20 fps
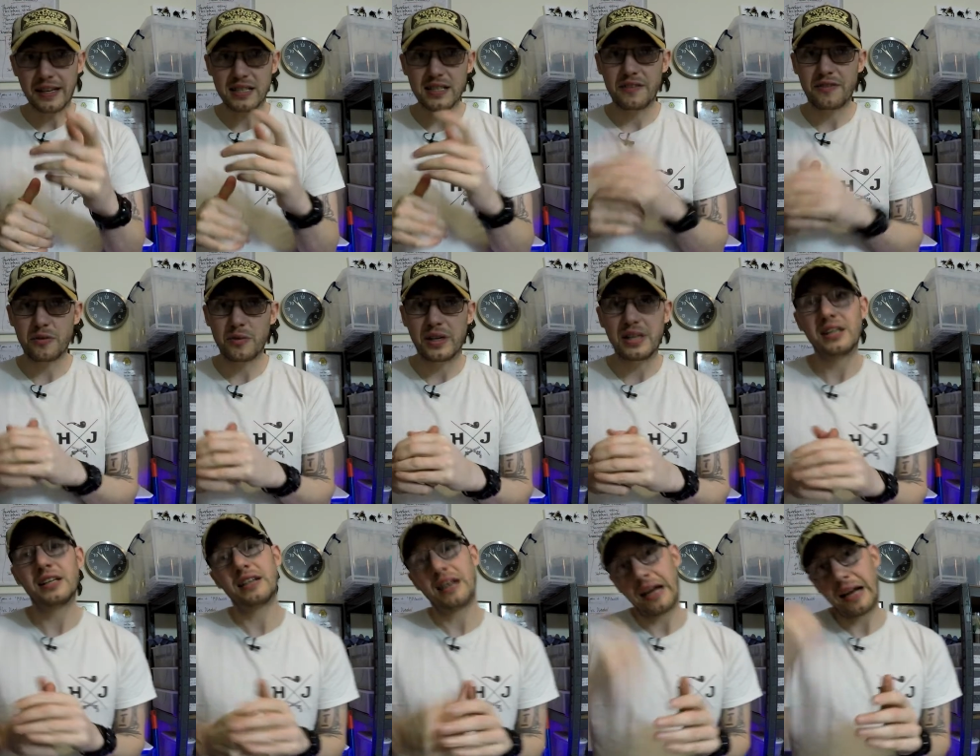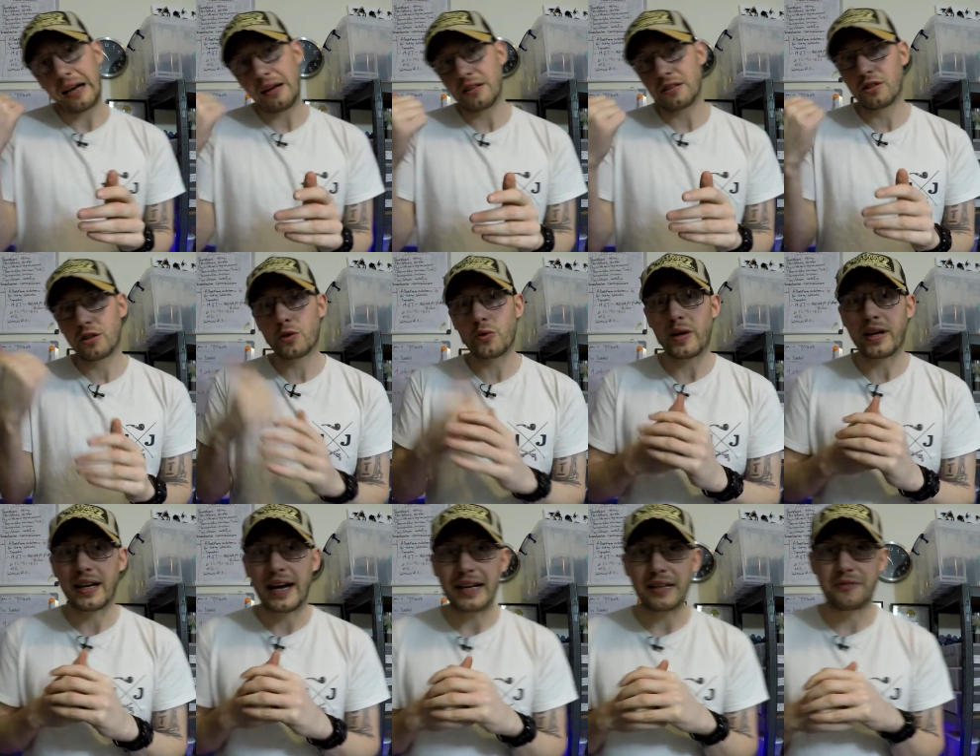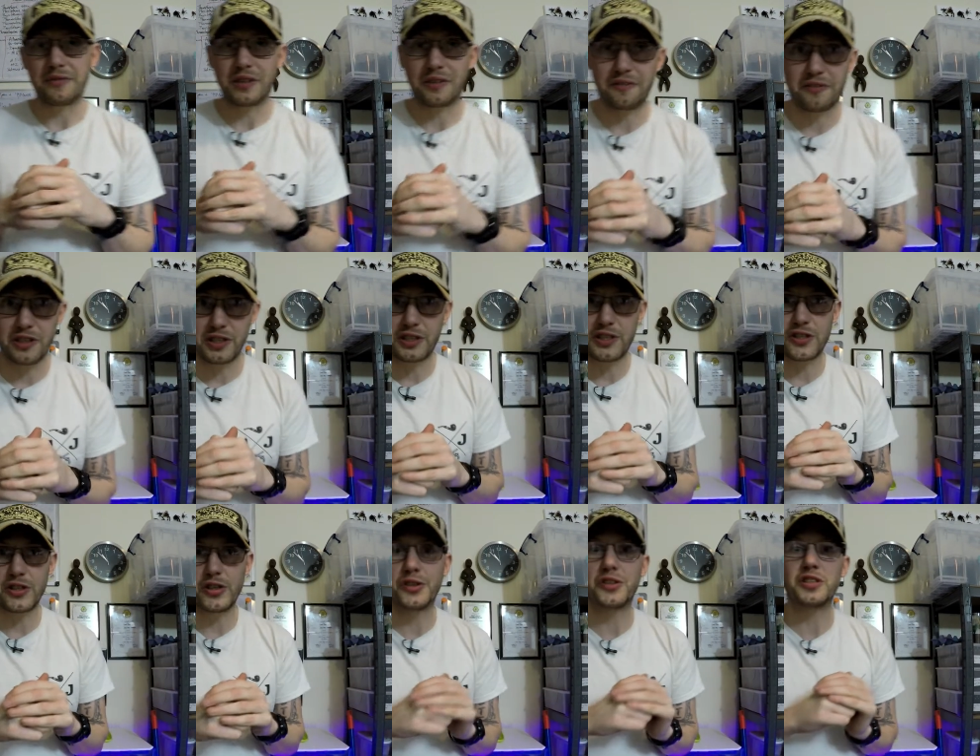everyone. Quick advert for the
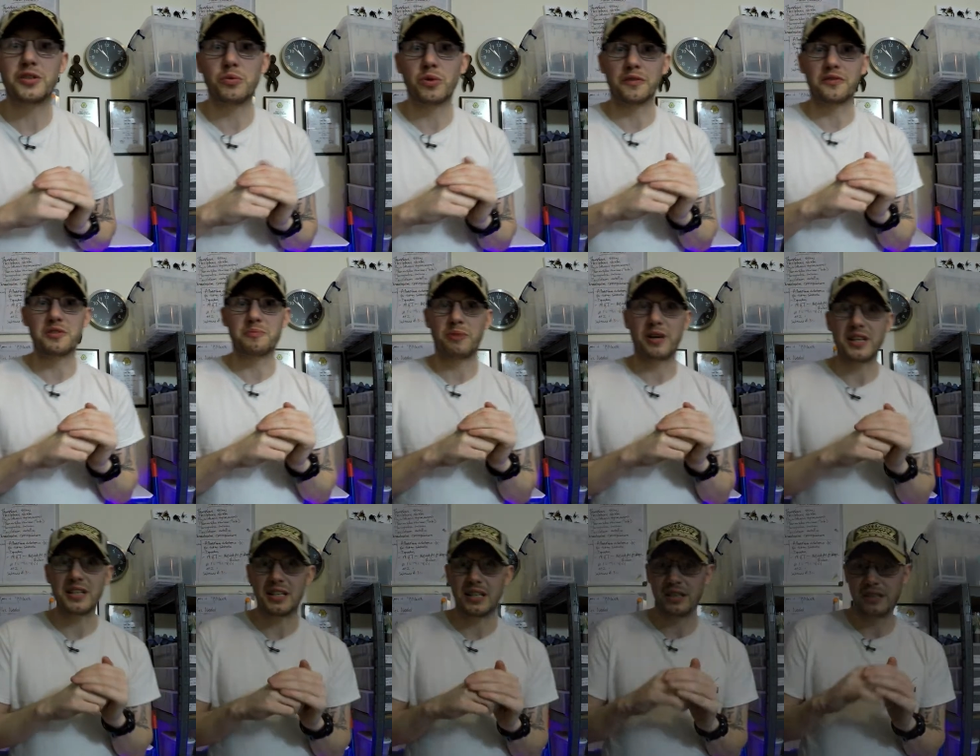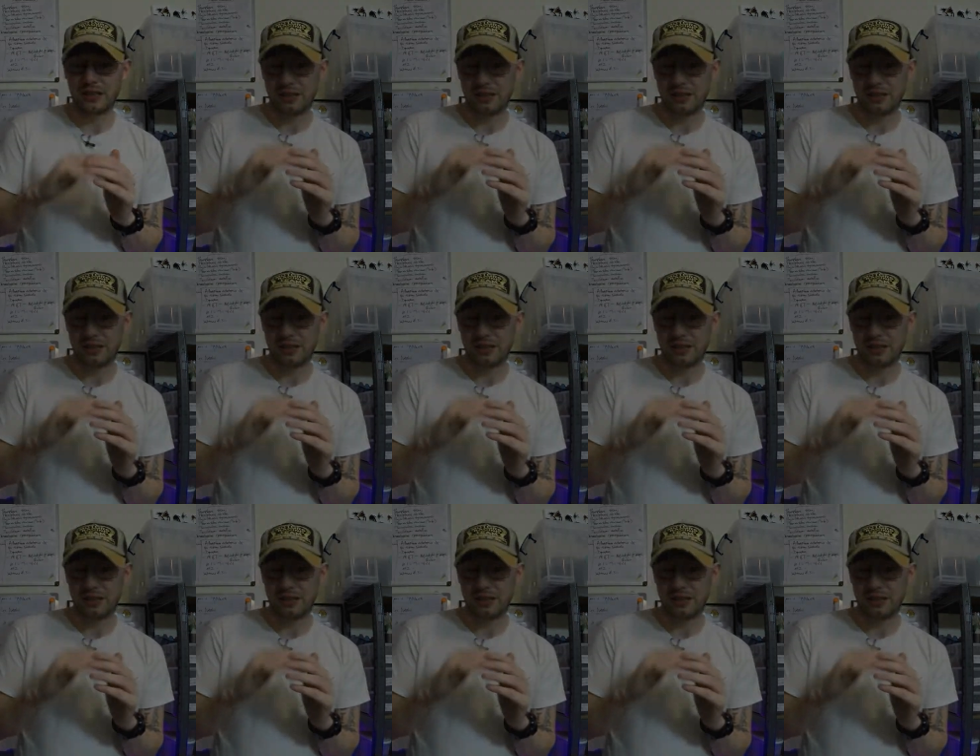Desertas Wolf Spider.